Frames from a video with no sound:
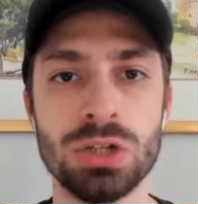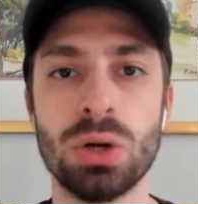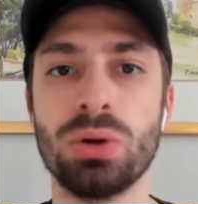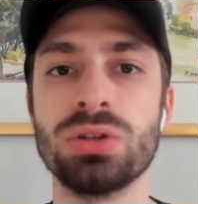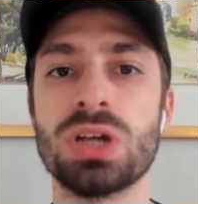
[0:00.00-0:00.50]

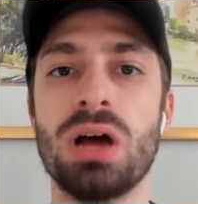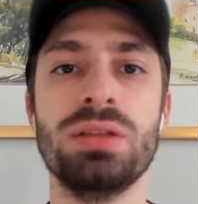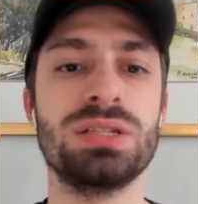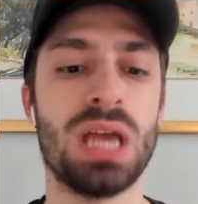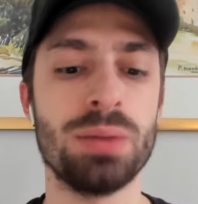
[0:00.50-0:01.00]
Totals
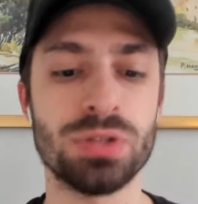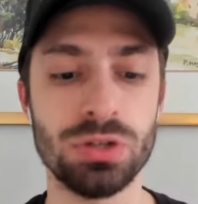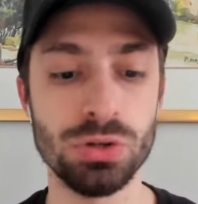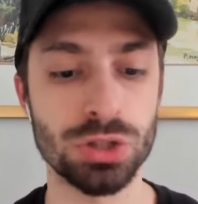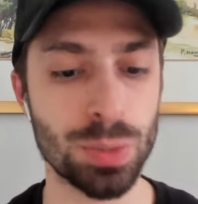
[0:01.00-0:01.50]
on these games are
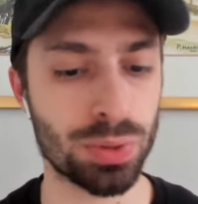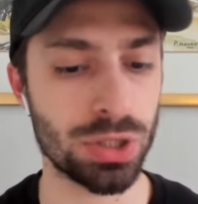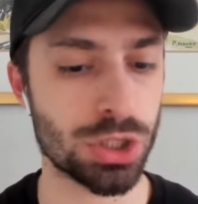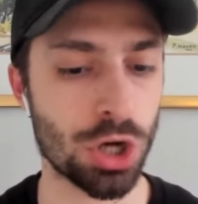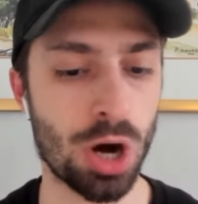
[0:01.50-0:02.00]
usually
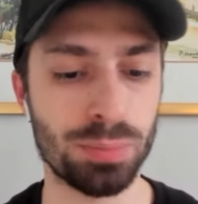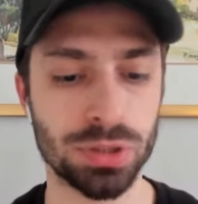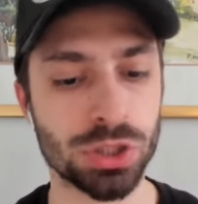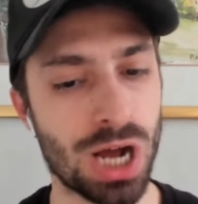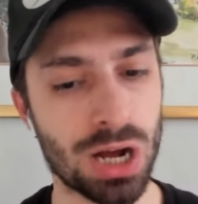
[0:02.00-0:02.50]
pretty sharp,
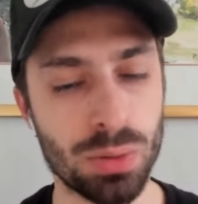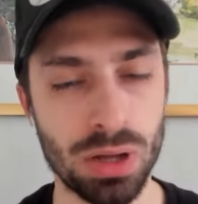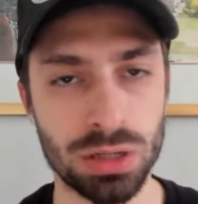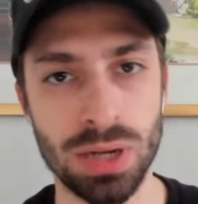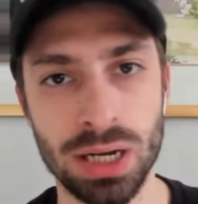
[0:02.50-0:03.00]
but the shot
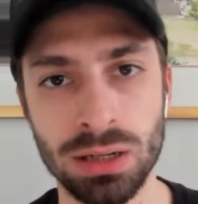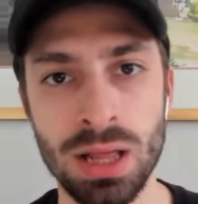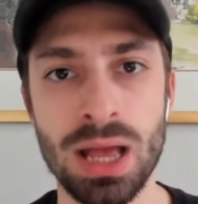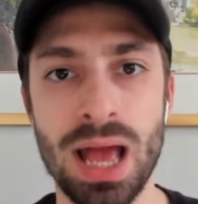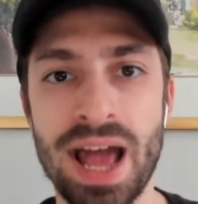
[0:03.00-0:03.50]
quality
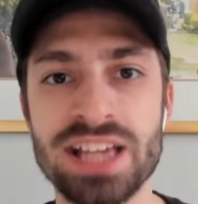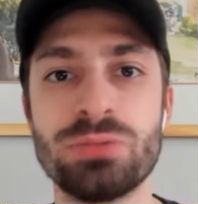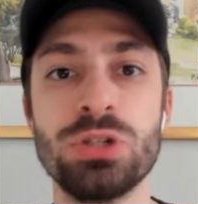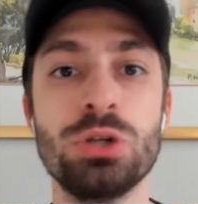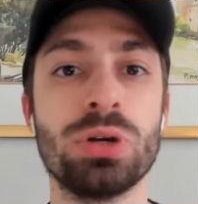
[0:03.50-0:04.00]
model
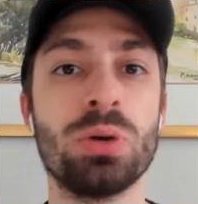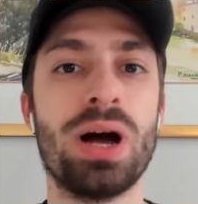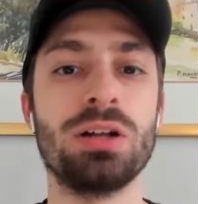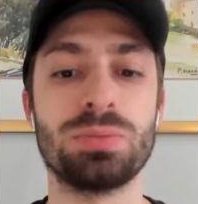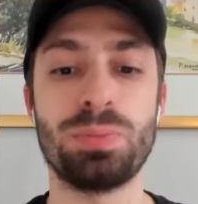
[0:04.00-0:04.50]
has been doing
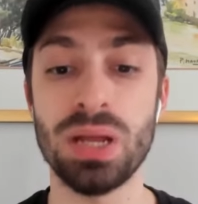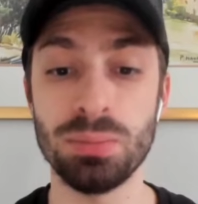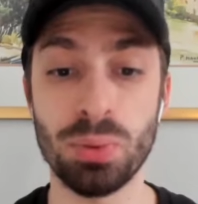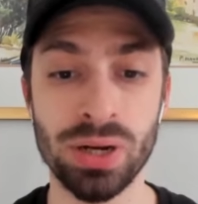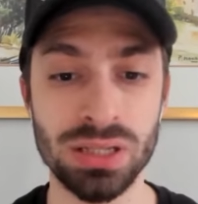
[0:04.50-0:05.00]
well,
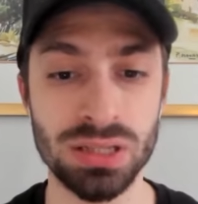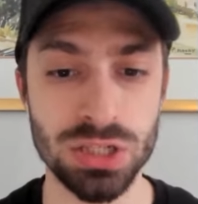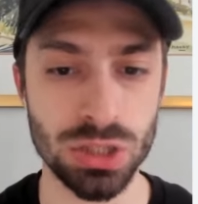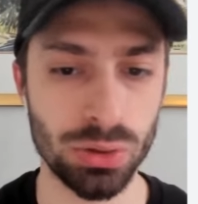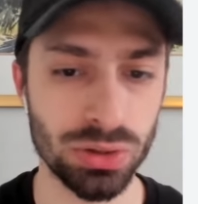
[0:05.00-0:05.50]
pinpointing
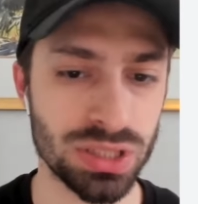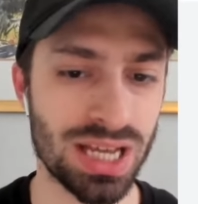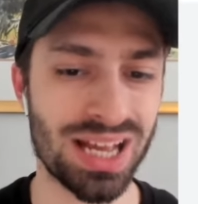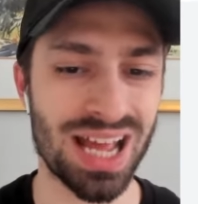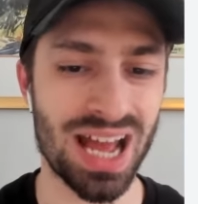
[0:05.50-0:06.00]
these totals
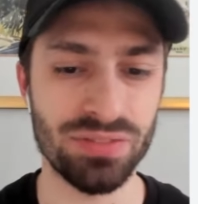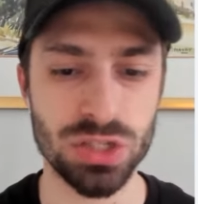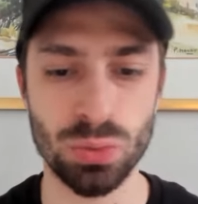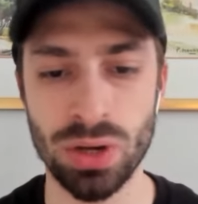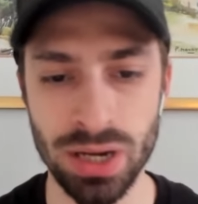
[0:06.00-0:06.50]
again. Have
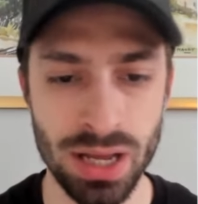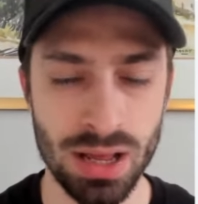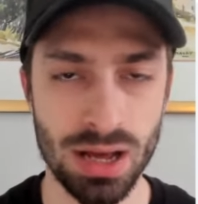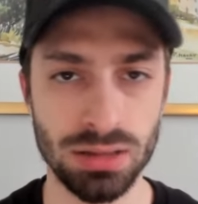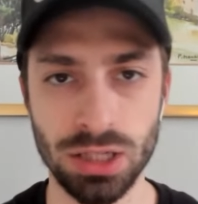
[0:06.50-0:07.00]
this one
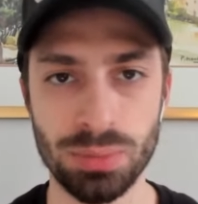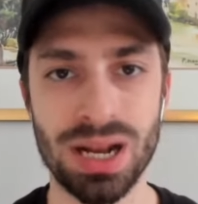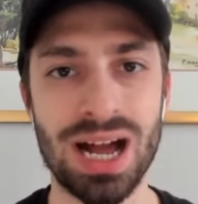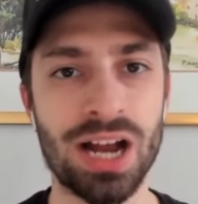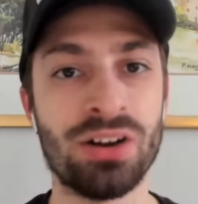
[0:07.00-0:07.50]
a little
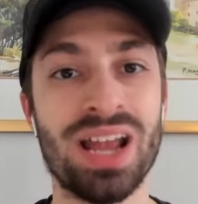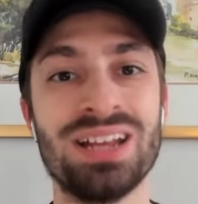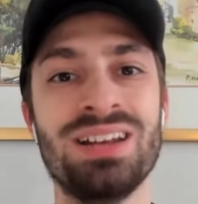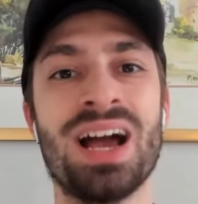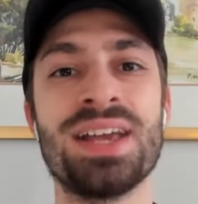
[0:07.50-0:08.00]
bit higher,
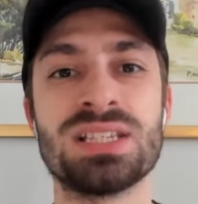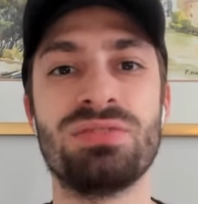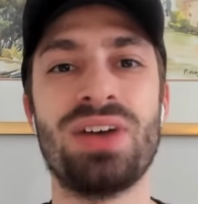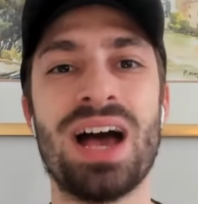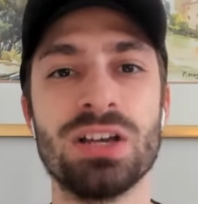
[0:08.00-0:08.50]
a
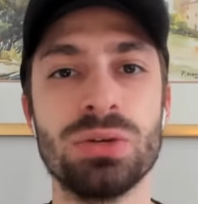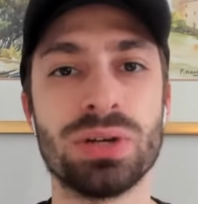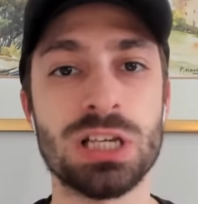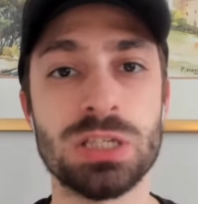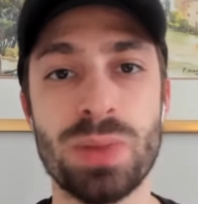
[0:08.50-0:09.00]
nice
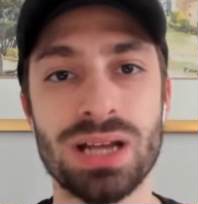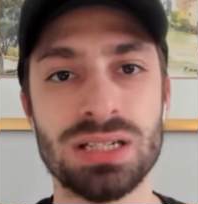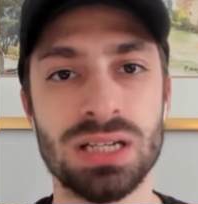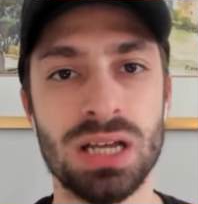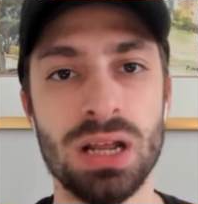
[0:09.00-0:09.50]
value,
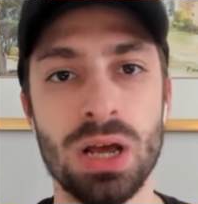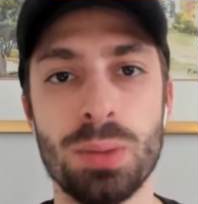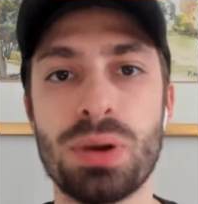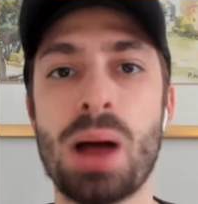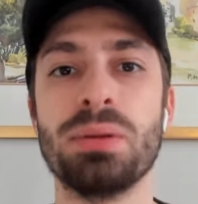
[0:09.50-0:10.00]
expecting it
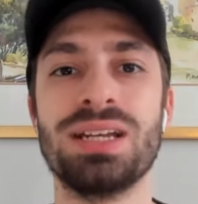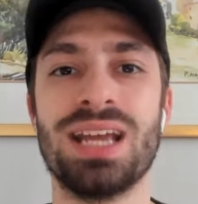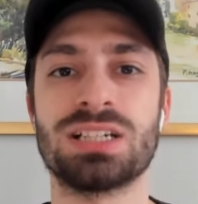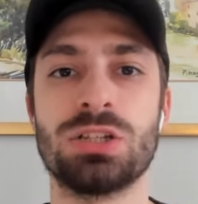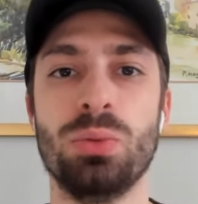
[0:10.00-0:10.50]
probably
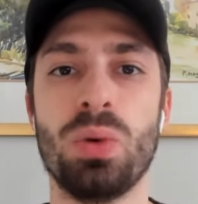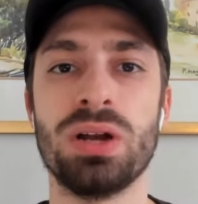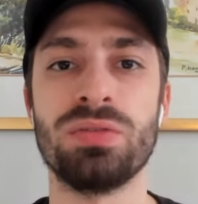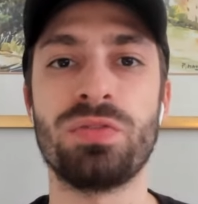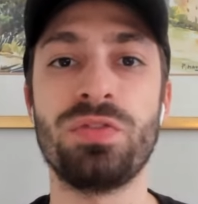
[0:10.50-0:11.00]
to get to the
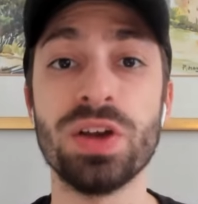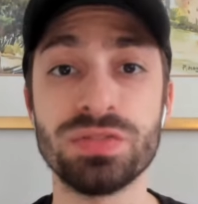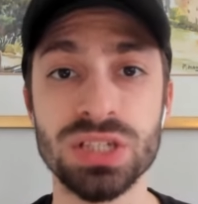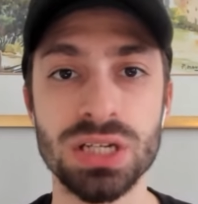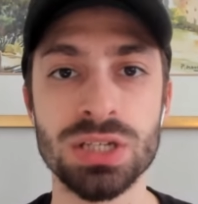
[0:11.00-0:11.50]

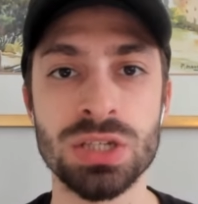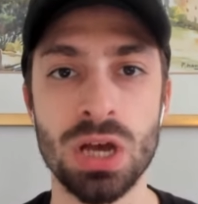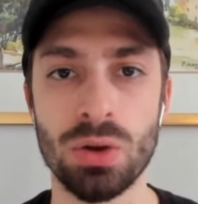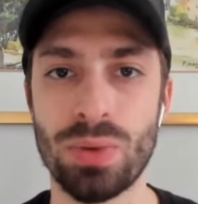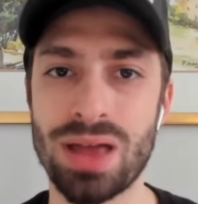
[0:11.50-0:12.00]
150s
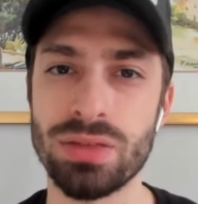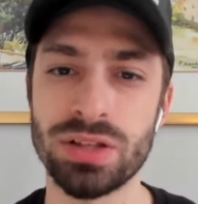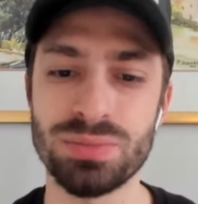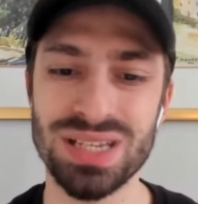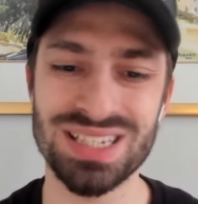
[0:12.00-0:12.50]
rather
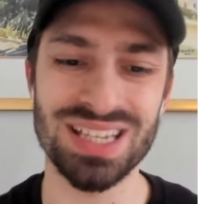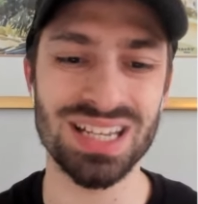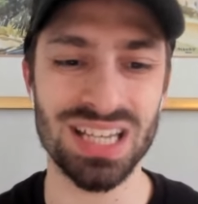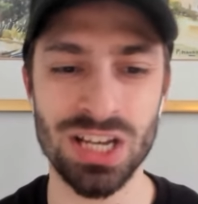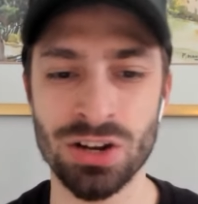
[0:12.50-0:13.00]
than be
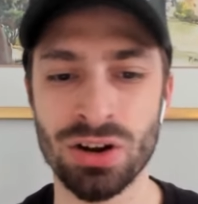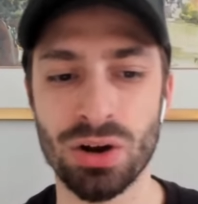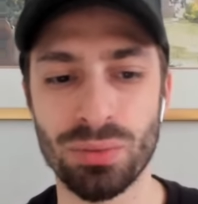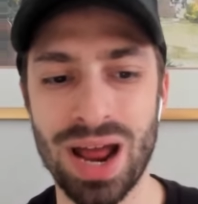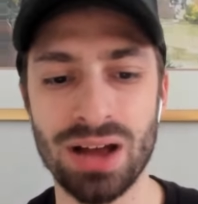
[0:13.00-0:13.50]
sitting
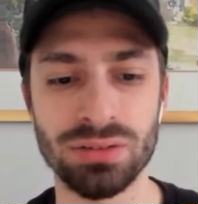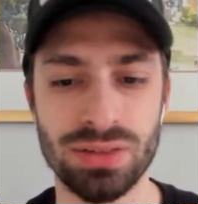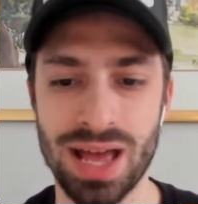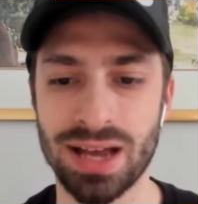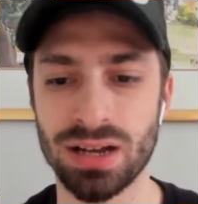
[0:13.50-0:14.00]
here
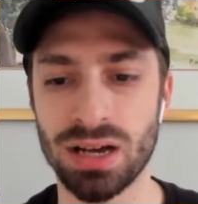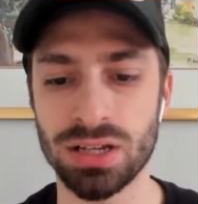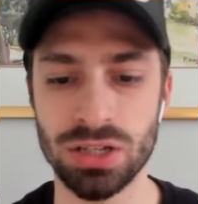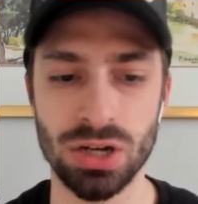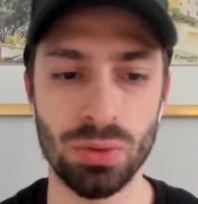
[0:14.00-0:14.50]
around that, uh, you